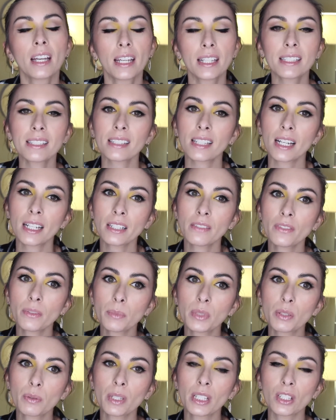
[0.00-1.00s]
it is kind of
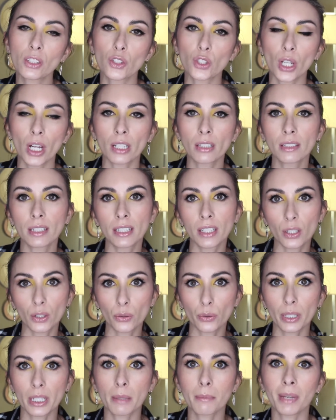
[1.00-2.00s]
in between a gel and a
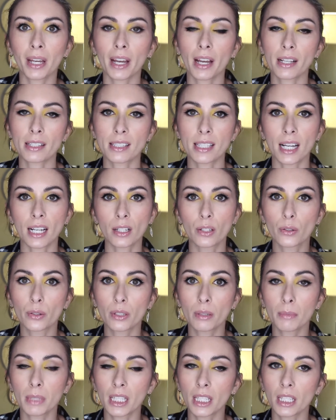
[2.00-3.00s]
cream. It has that
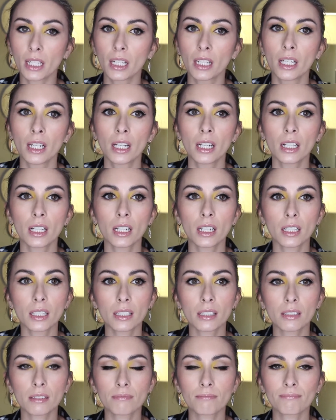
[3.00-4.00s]
creamy
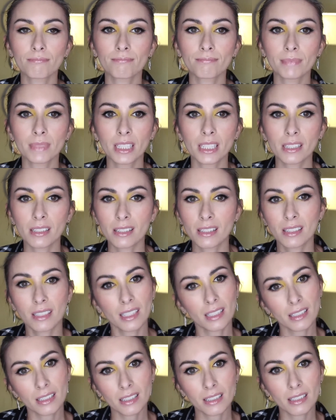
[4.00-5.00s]

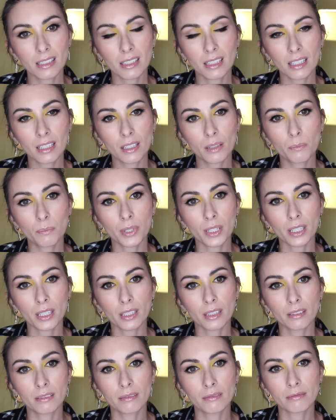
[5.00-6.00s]
consistency,
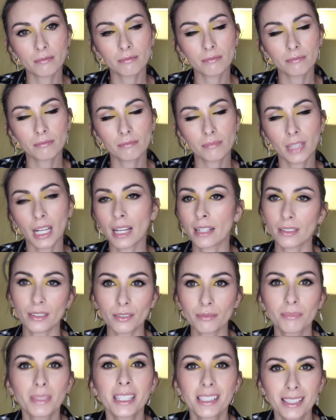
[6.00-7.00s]
but I
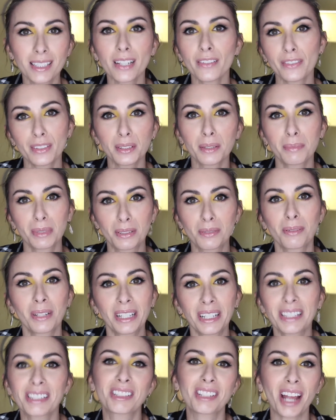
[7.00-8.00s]
don't know. It's definitely
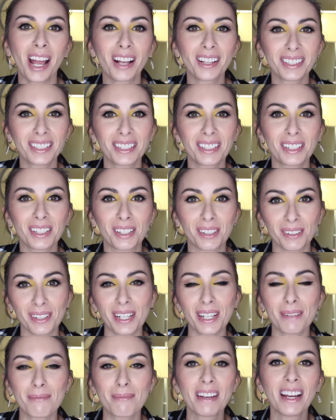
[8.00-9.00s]
between a gel and a
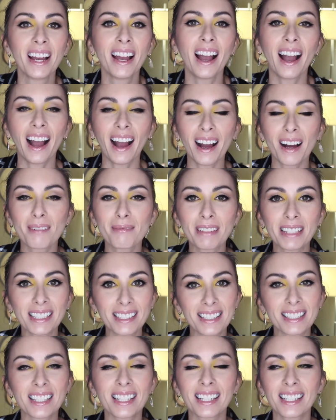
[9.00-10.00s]
cream.
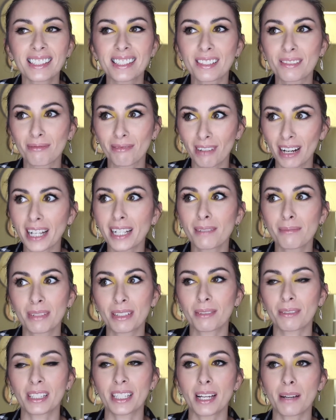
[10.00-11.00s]
It's right in
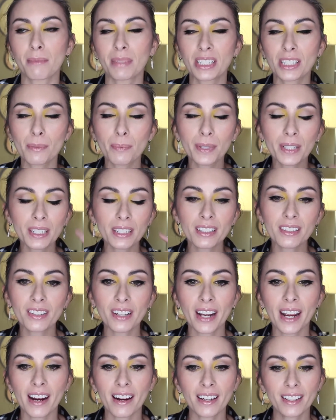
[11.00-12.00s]
between them. But you put it in
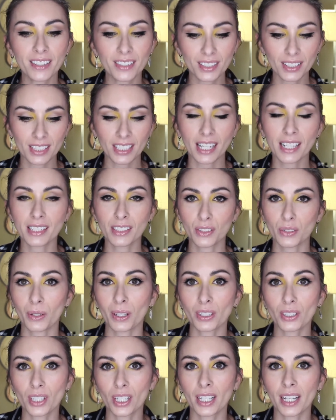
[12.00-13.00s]
your hair and you just kind of
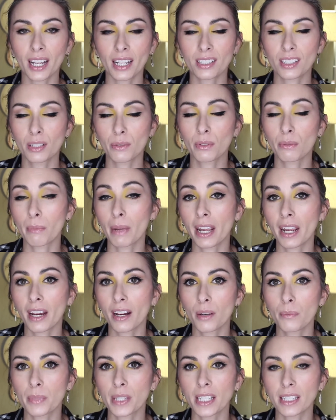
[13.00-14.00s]
scrunch it. And actually, with my
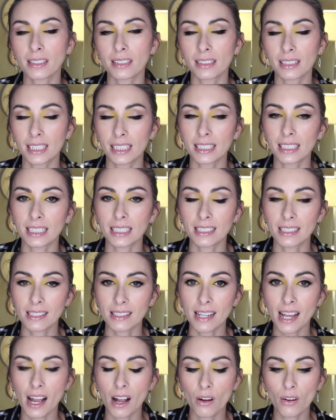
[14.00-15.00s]
hair being the length that it is
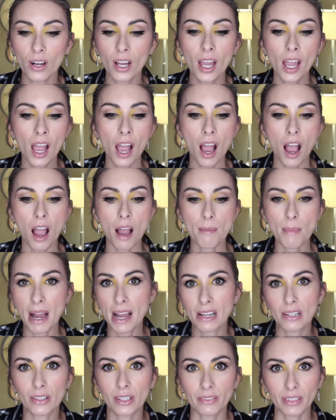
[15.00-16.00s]
now,
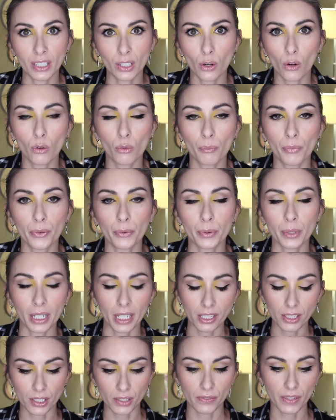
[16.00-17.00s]
I don't even comb through it.
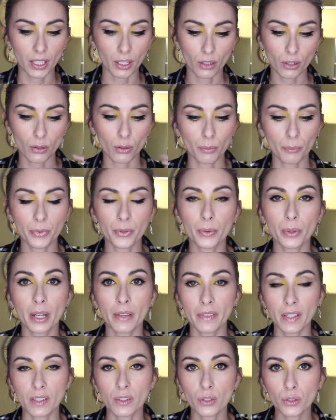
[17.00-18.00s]
I just finger comb through it
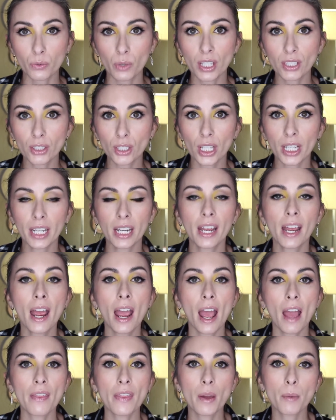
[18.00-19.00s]
and then scrunch it.
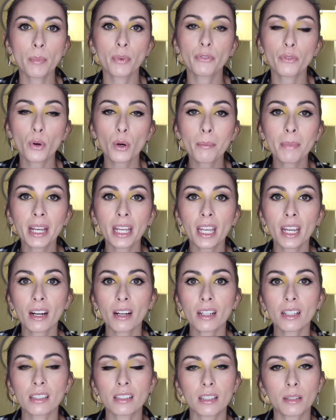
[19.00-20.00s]
And then before my
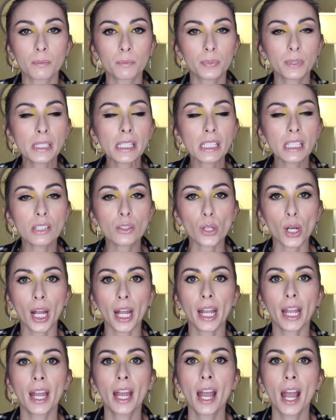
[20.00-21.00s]
hair is completely
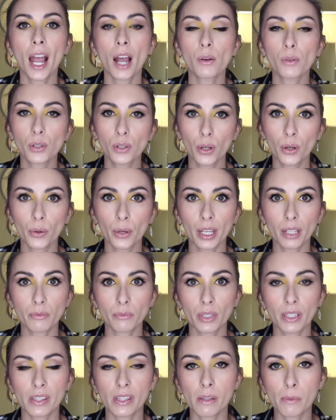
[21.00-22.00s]
dry, I will go in
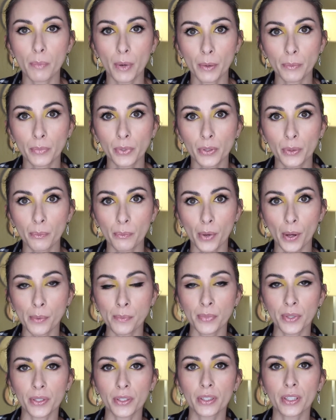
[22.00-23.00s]
with the Bumble and
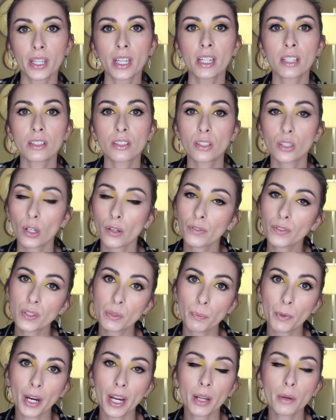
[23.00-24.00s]
Bumble Surf
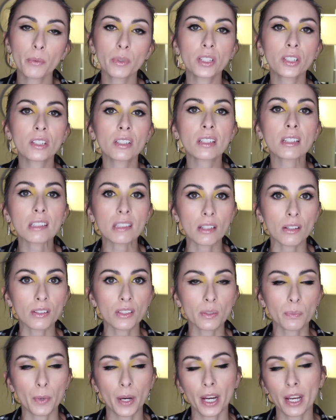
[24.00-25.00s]
Spray, which is a
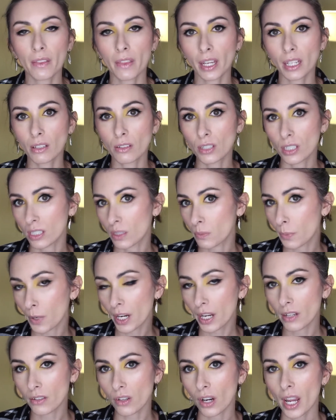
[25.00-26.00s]
salt spray that you just
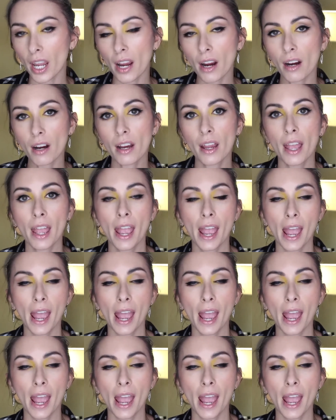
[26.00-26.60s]
spray on your hair